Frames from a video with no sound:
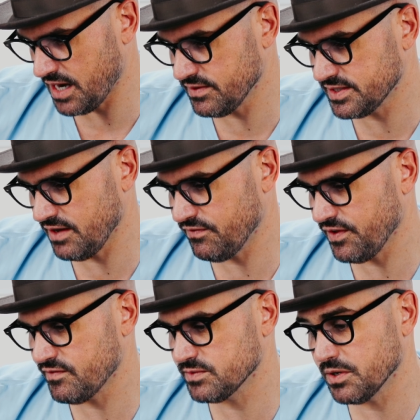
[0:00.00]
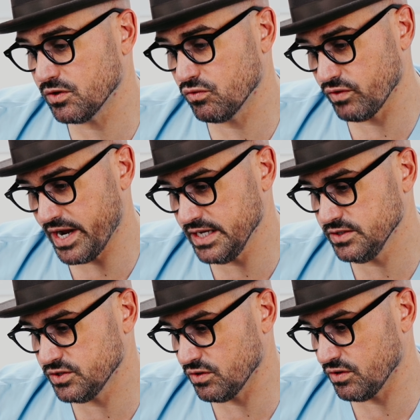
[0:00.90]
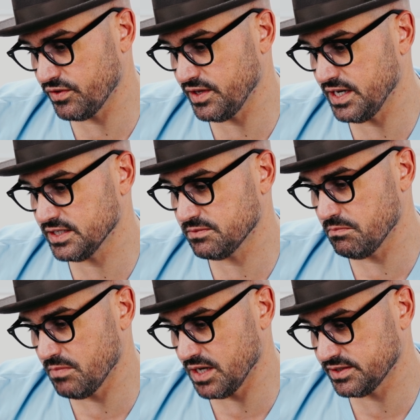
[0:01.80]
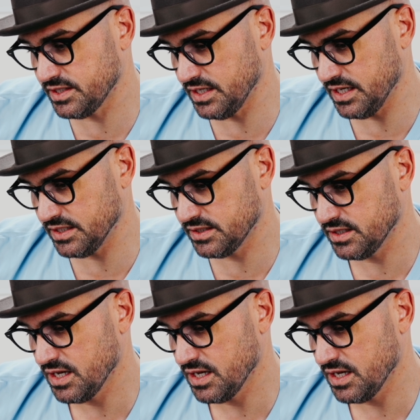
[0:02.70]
of the same flavors, but grains, earthiness, mustiness.